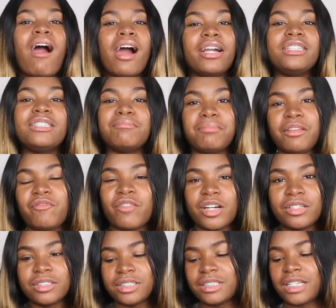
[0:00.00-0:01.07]
I eat the meat
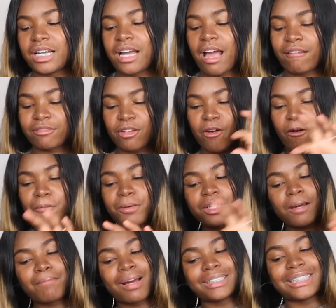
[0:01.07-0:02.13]
first. It's like I have to
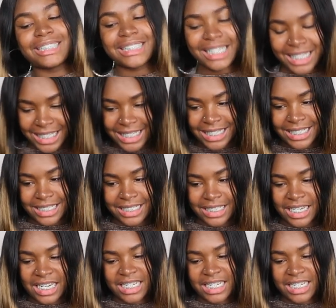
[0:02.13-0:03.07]
open up my chicken